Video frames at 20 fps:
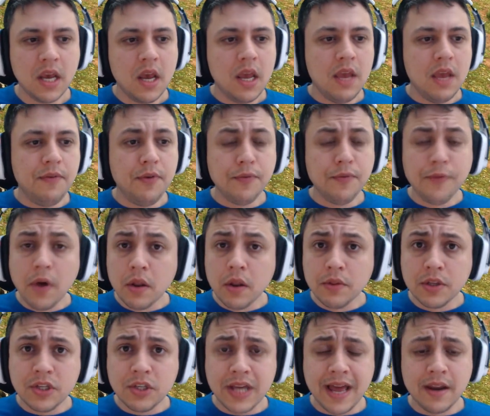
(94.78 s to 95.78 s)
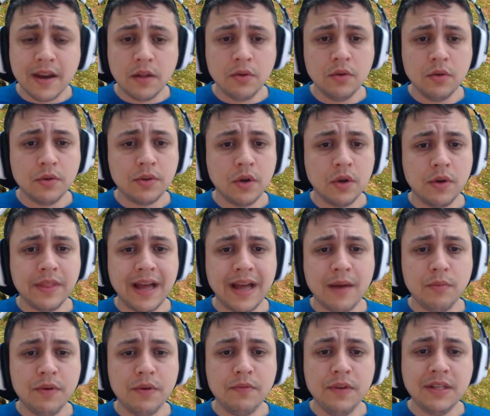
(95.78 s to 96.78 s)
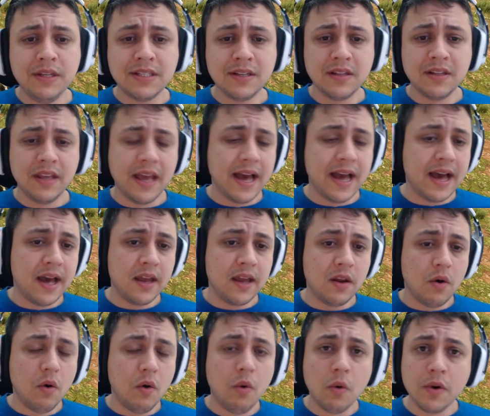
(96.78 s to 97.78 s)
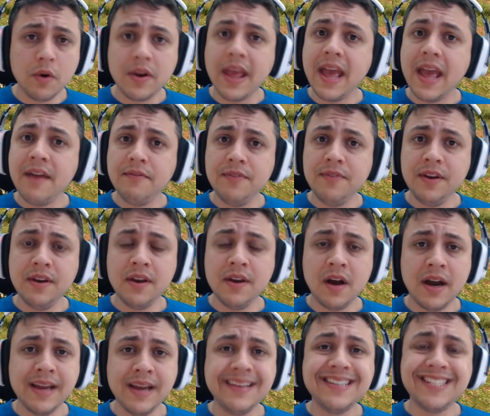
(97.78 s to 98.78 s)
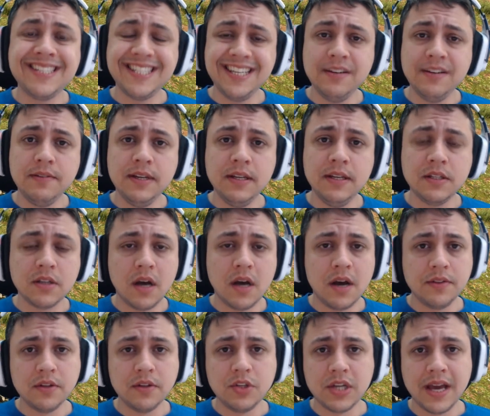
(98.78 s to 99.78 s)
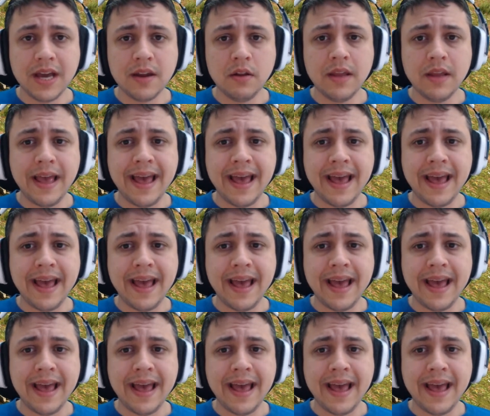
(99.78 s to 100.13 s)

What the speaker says: If you follow the channel, you'll know that we recently had Horde Every Night series on the channel,